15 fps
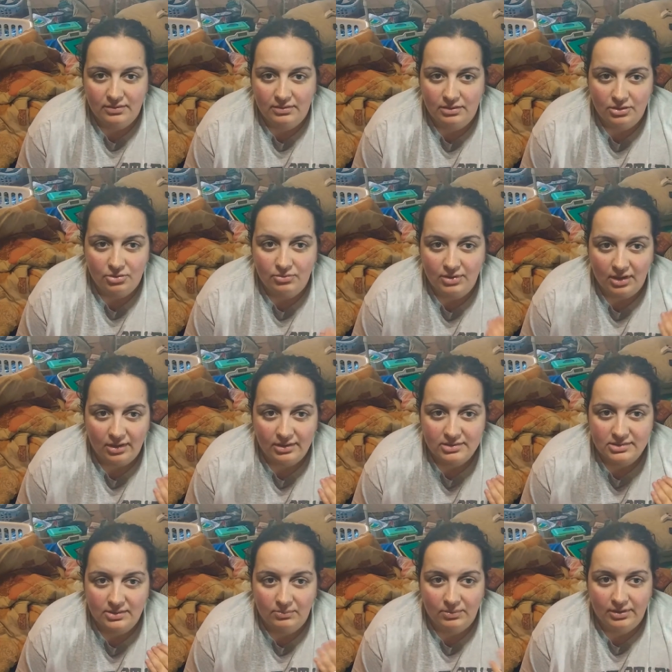and new
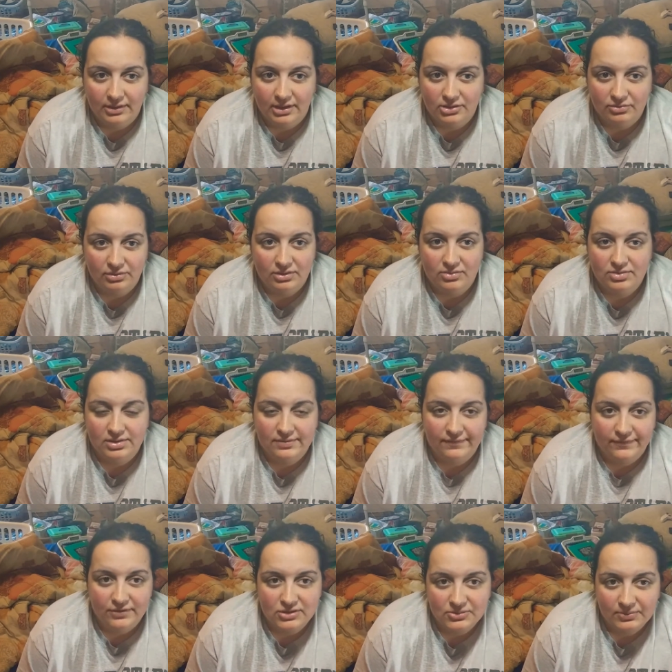gods that weren't introduced in the
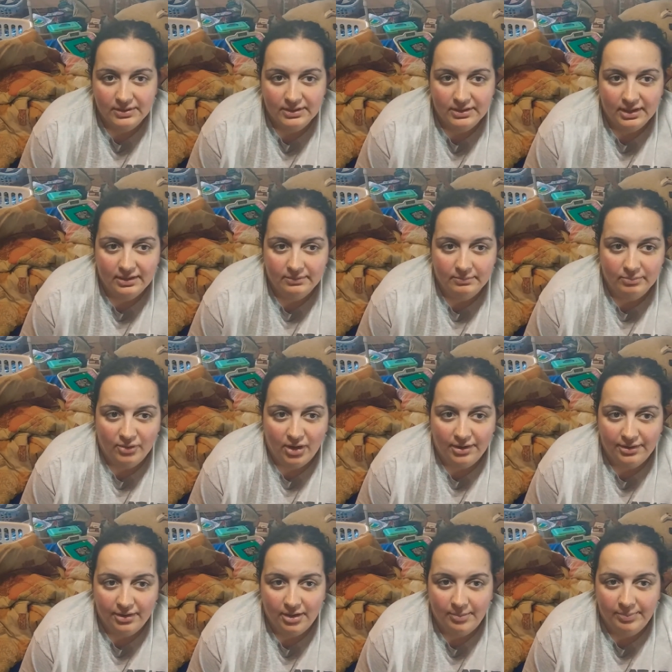first one get brought
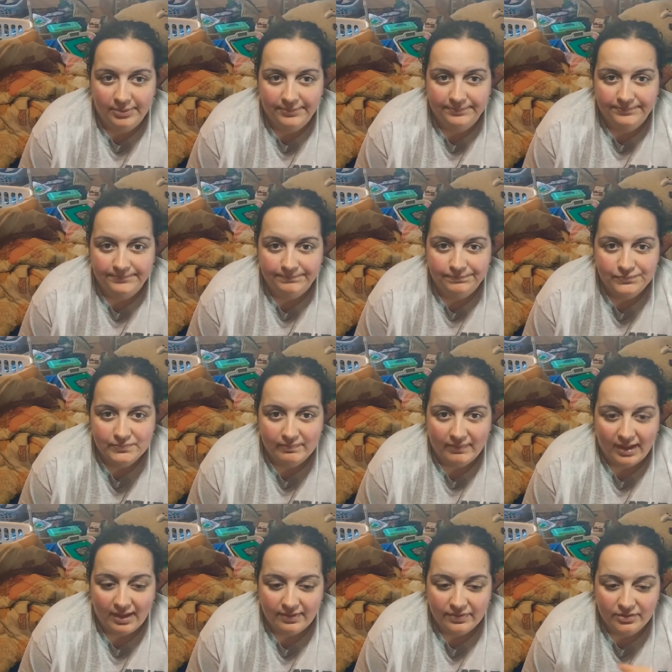up?
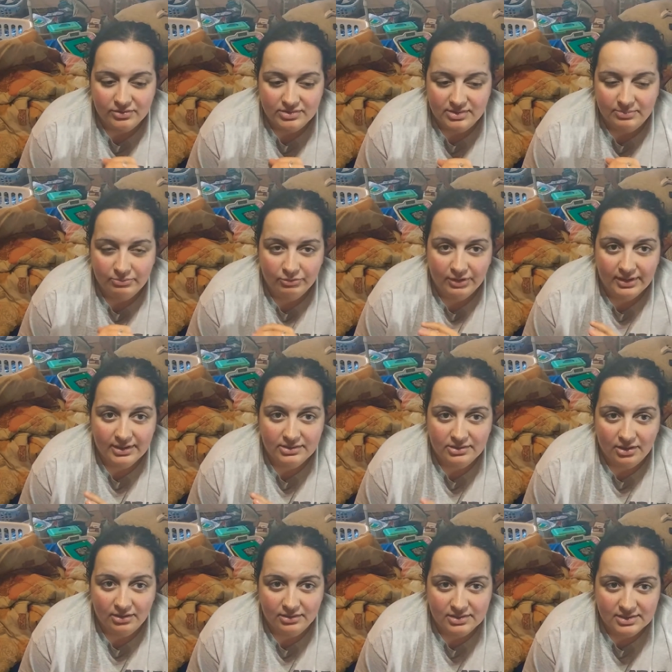There's some really
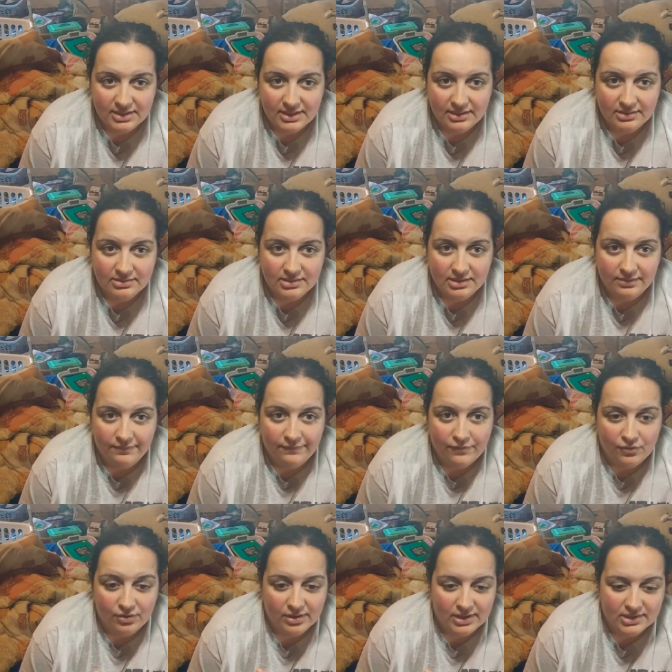dark scenes in a
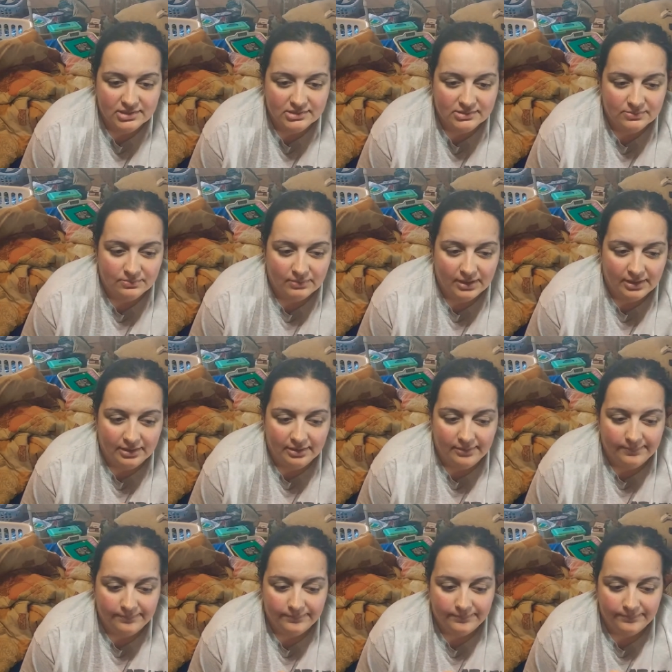forest where